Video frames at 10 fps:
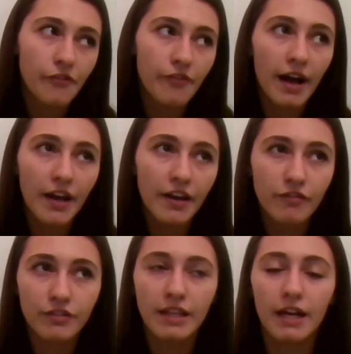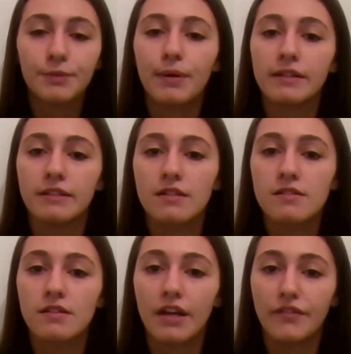five dead
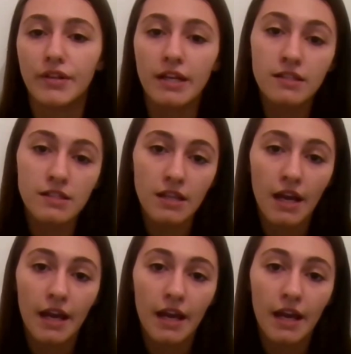bodies on Everest,